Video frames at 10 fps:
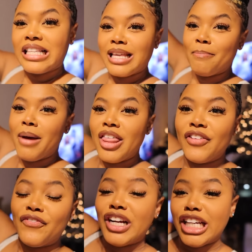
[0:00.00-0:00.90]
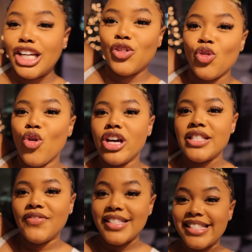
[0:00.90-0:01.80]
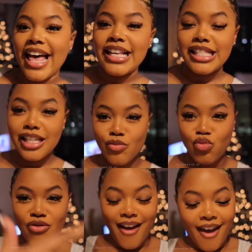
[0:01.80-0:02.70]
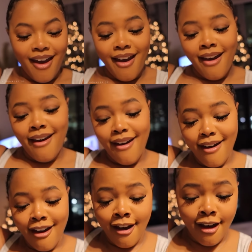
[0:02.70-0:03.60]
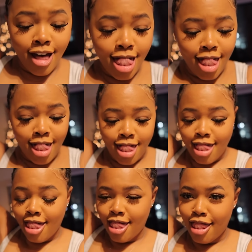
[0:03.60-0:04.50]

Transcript: like some mother freaking noise for sexy so red. Potentially bring me